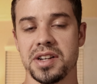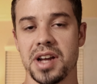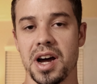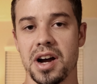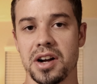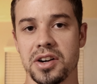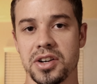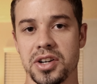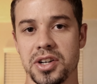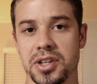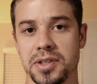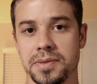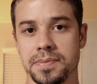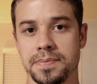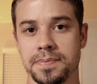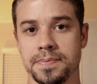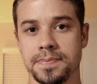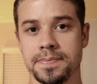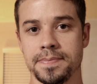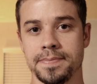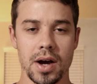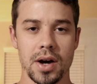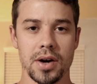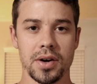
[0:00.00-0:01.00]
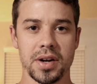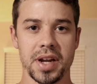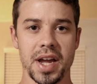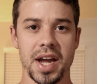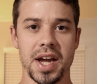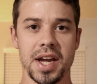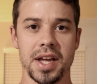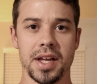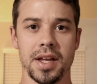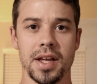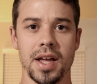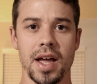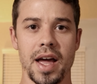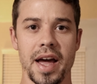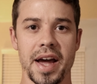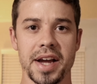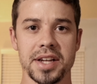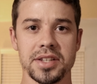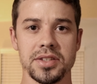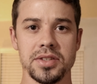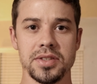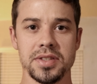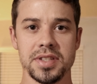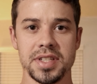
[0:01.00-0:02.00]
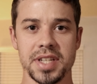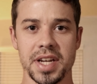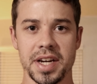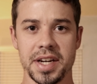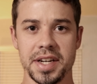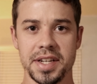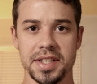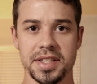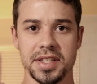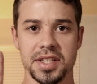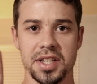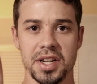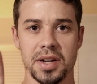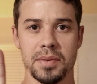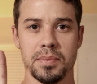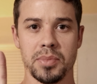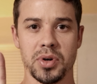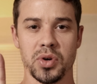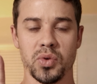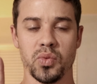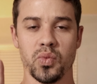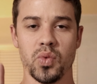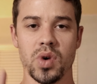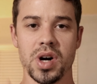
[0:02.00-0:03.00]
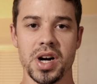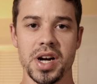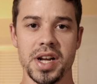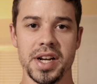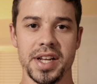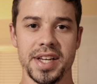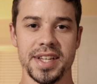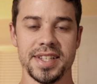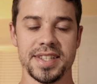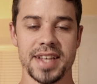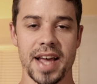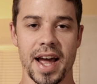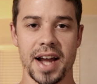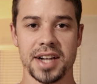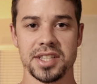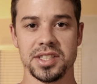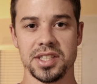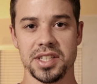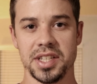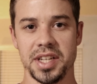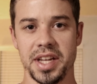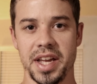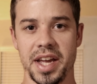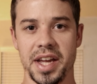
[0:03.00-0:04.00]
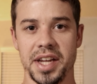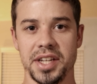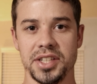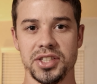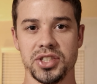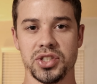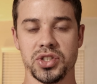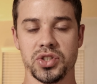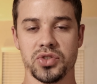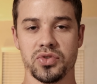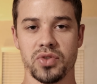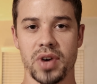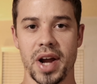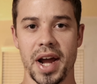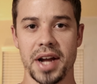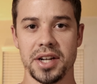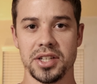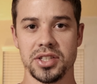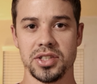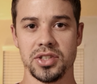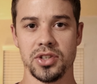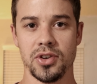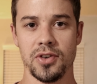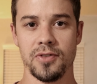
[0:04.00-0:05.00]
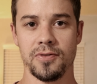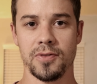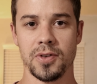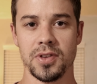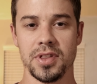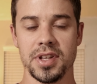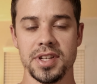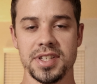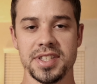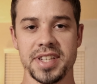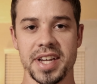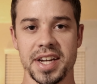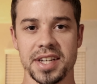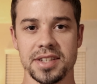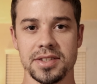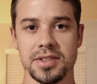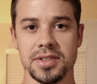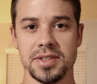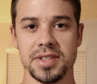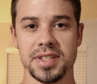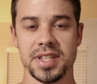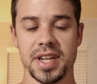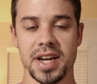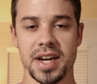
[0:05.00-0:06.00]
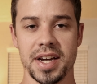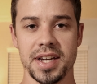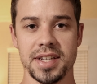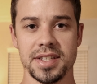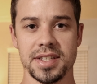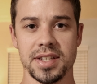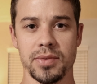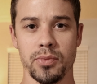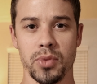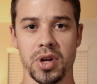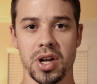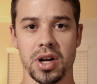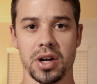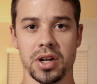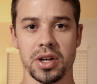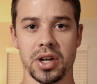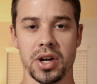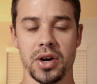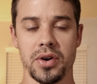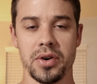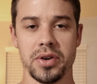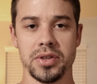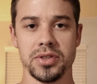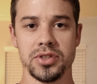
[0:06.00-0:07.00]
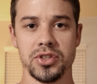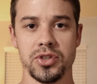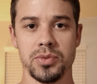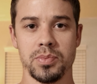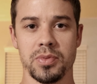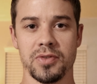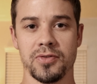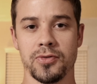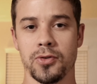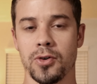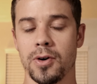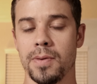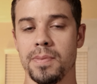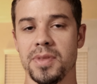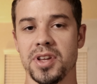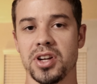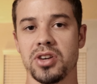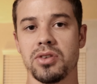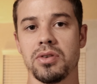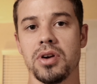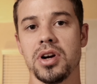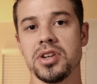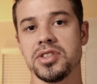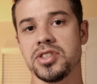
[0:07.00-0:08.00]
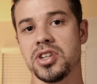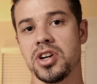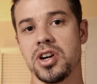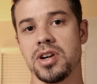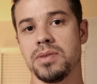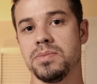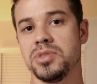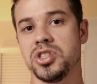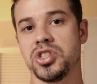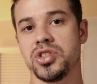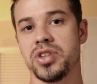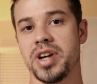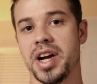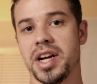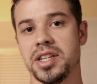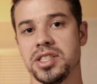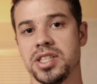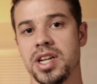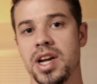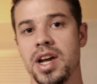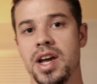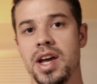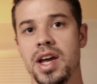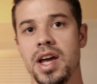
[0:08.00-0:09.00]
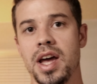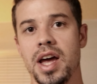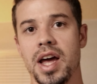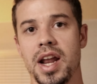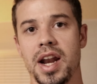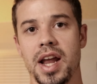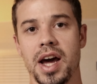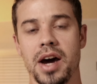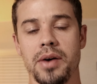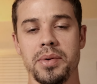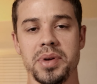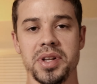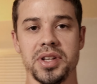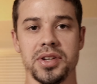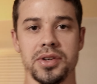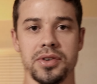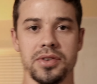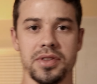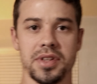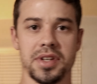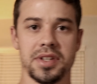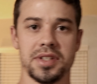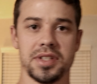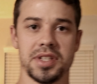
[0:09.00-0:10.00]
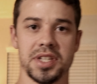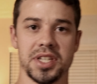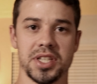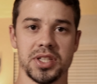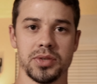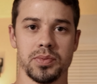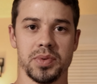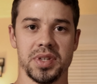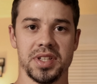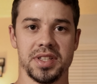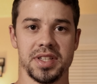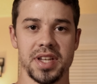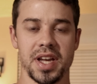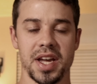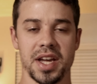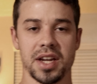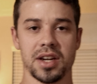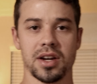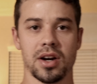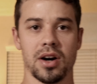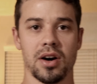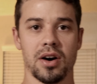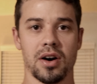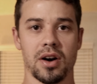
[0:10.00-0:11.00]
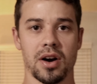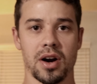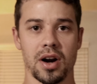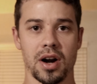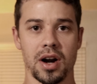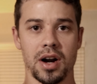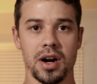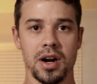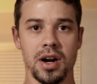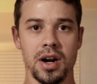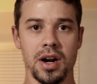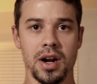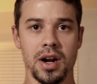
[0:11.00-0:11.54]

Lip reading: doctor. Okay, exercise number 1 is actually a stretch. So for this exercise, we are going to perform the cross arm stretch. And how we do this is we take our